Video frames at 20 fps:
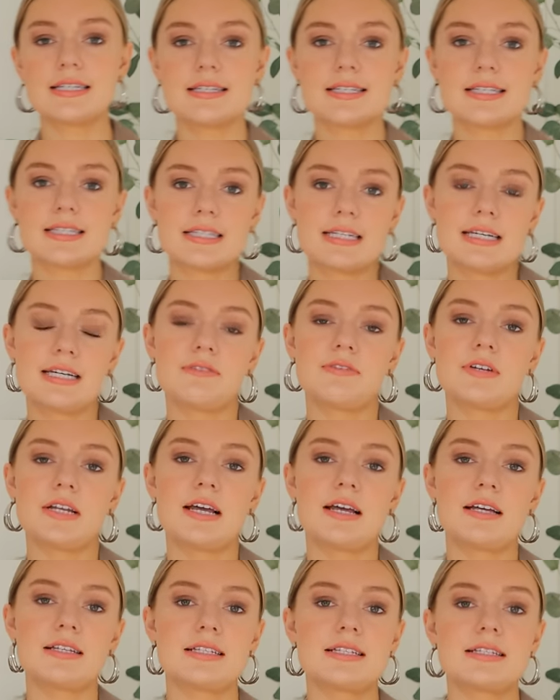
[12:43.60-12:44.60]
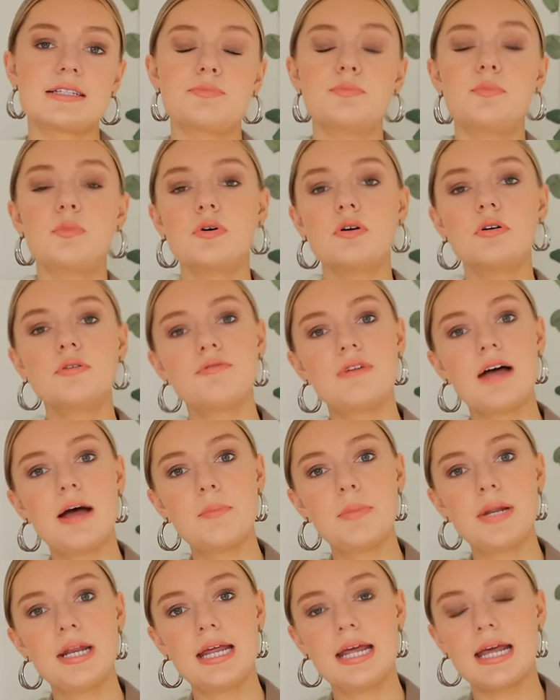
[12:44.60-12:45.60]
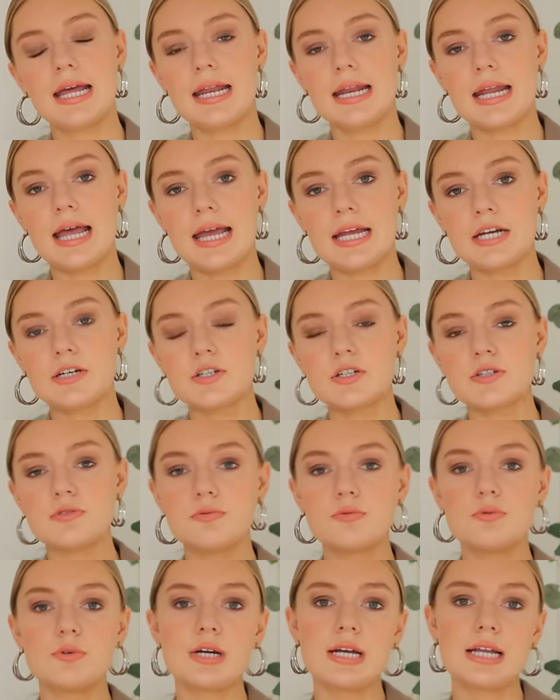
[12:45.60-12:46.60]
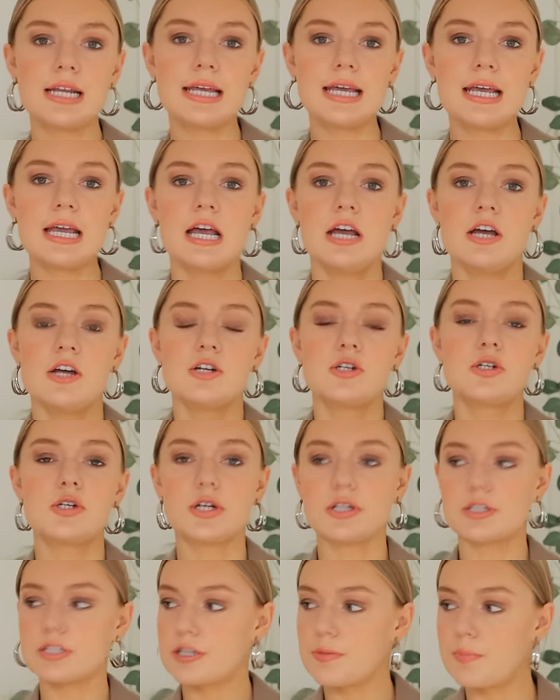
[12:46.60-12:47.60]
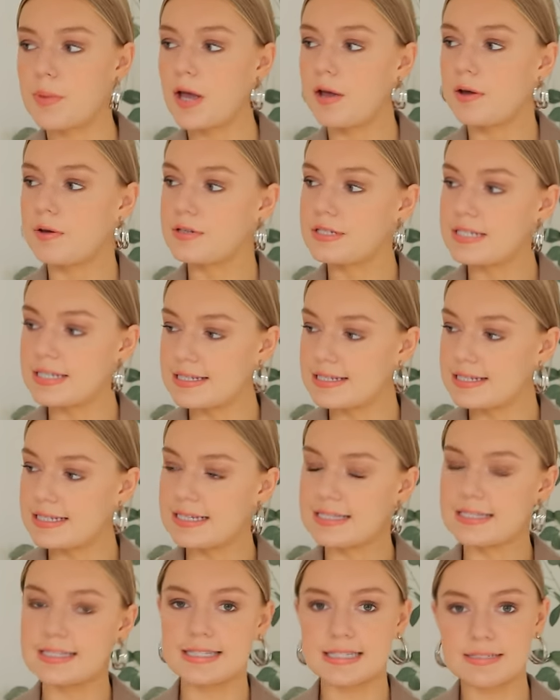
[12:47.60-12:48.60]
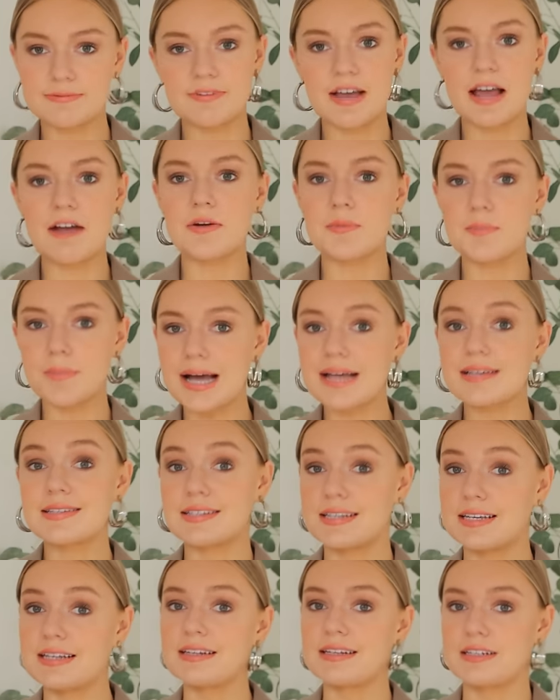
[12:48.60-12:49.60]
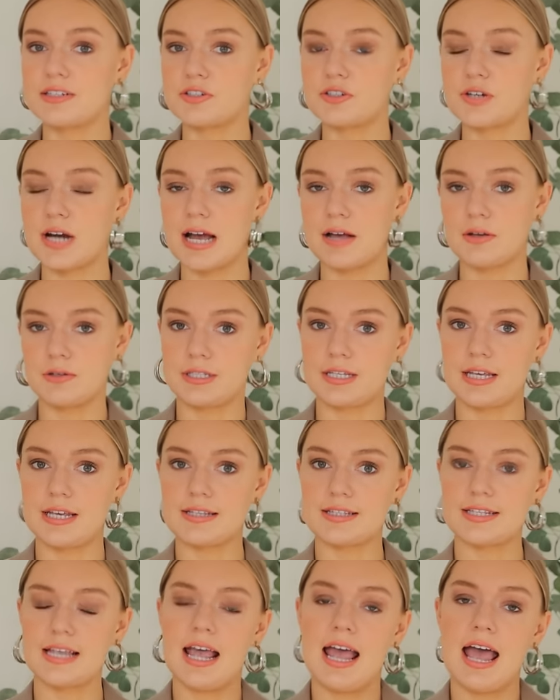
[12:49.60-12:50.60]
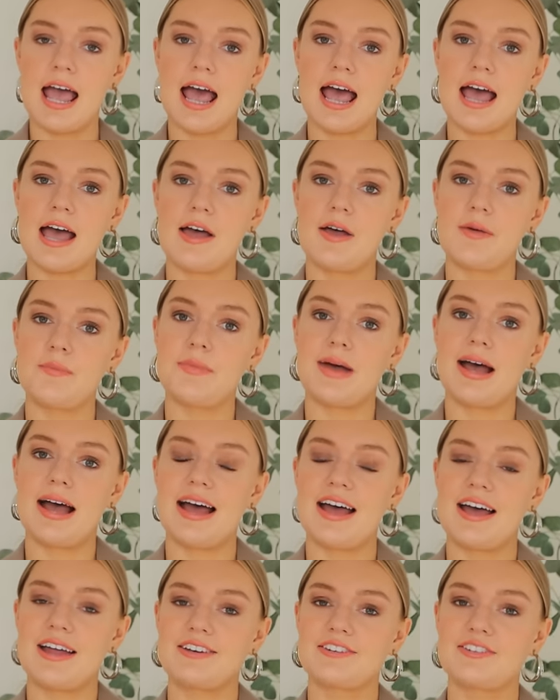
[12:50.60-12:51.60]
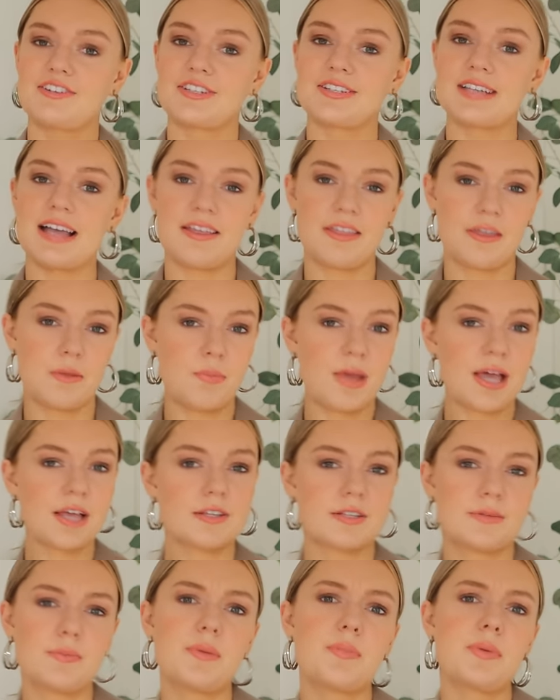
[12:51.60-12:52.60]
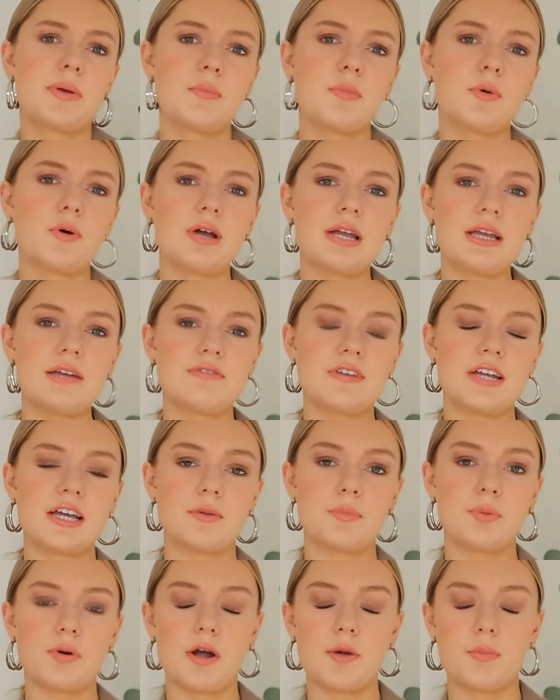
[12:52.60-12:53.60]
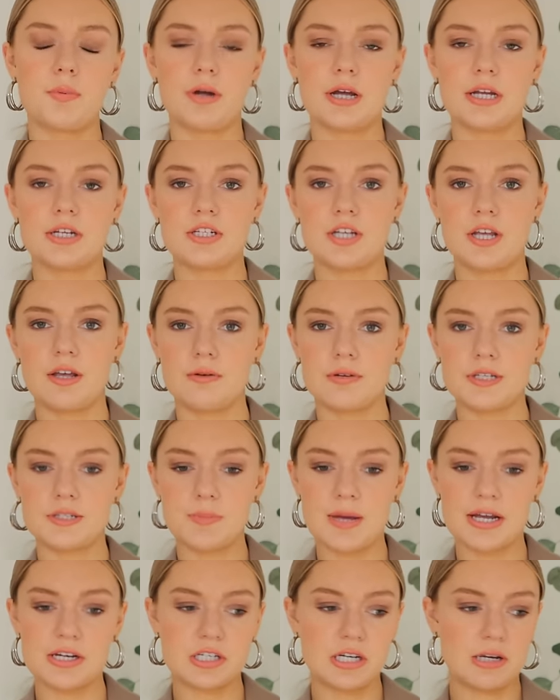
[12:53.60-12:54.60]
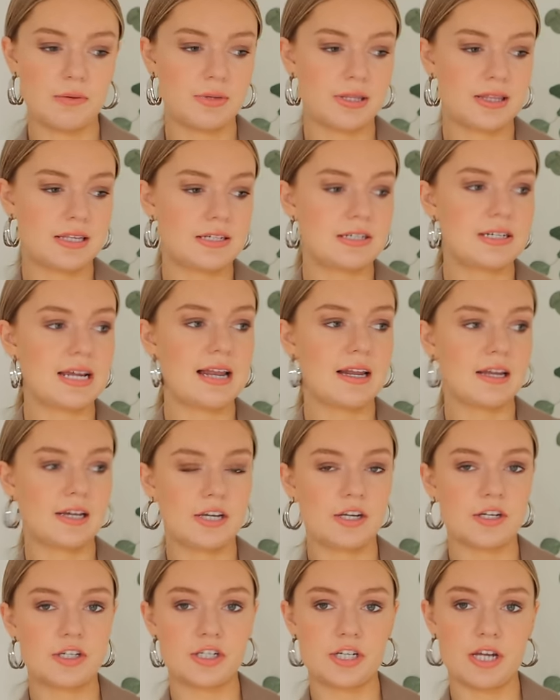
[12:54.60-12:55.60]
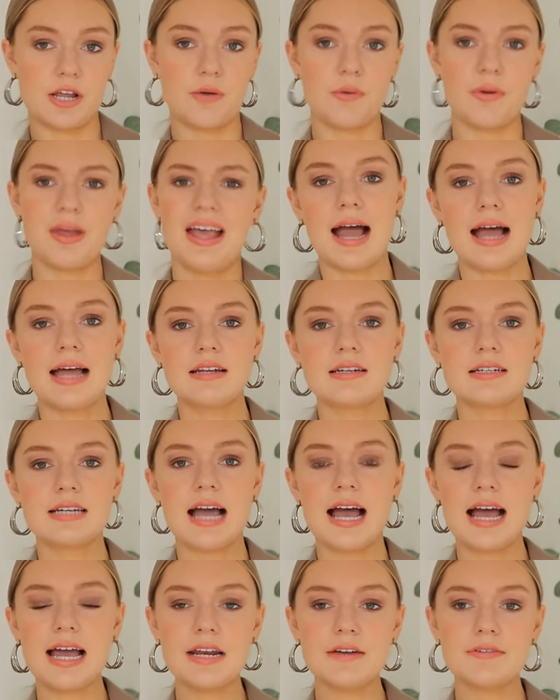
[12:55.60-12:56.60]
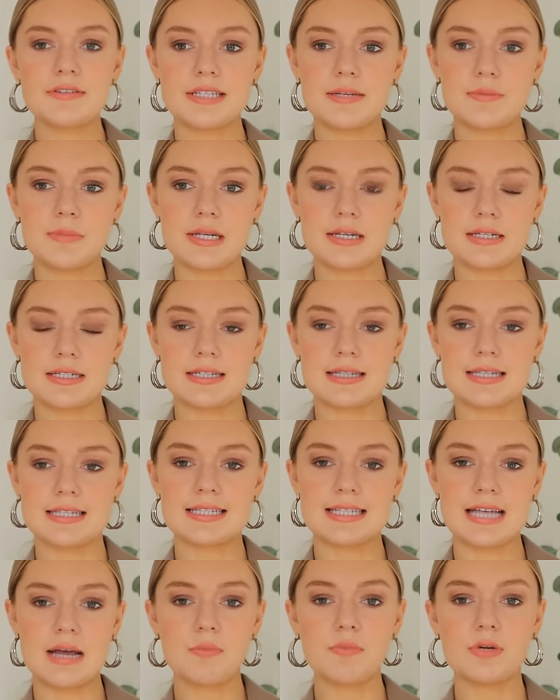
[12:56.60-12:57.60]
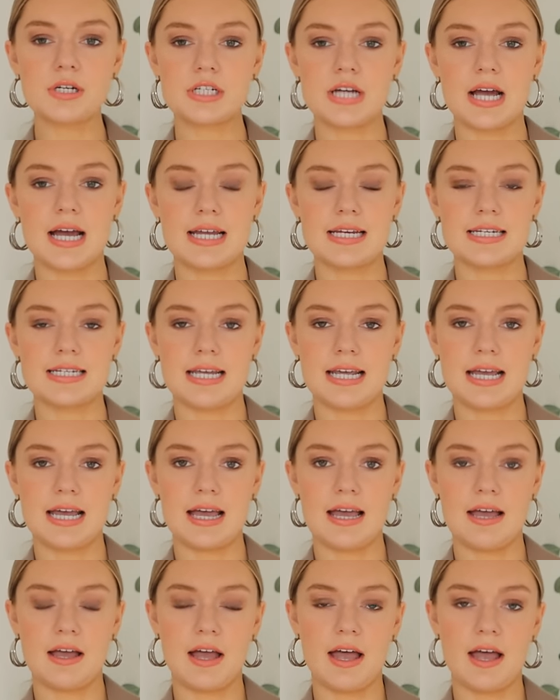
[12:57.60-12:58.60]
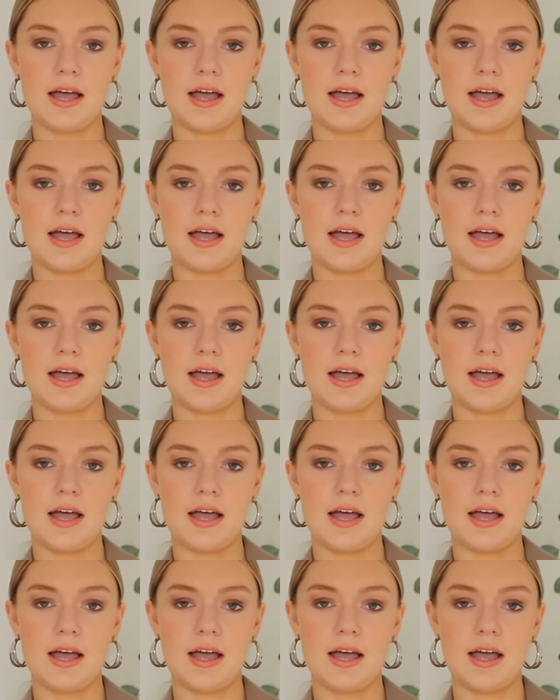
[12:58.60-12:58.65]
it's sleeveless, it's more feminine, it just really juxtaposes these very masculine trousers, and just, I think, makes them a bit more evening appropriate too, especially with the delicate shoe. And kind of similar to the sandwich idea,